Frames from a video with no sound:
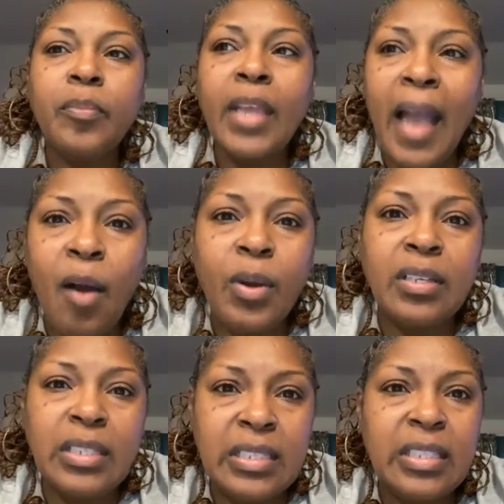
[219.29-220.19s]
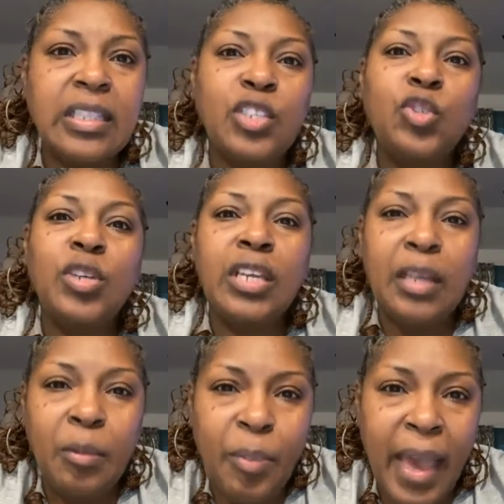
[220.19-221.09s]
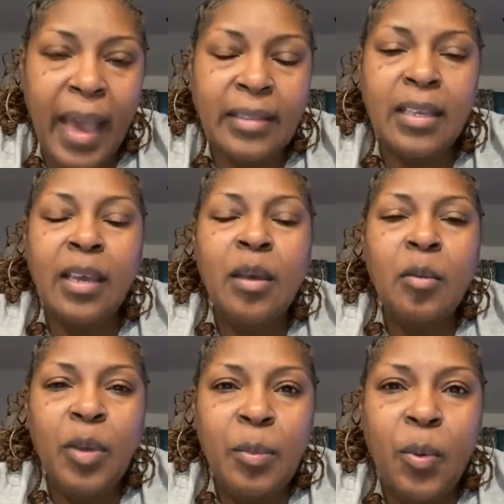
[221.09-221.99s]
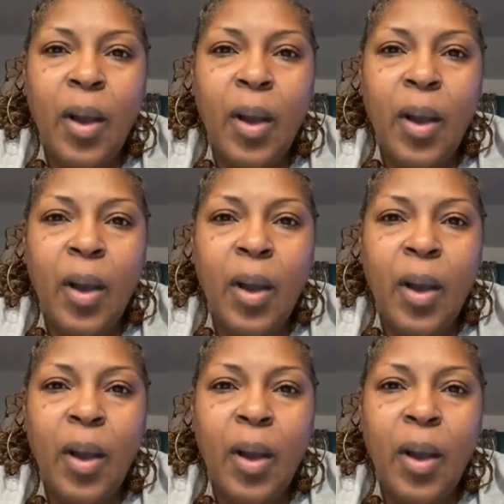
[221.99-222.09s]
How else is it that you can impact people?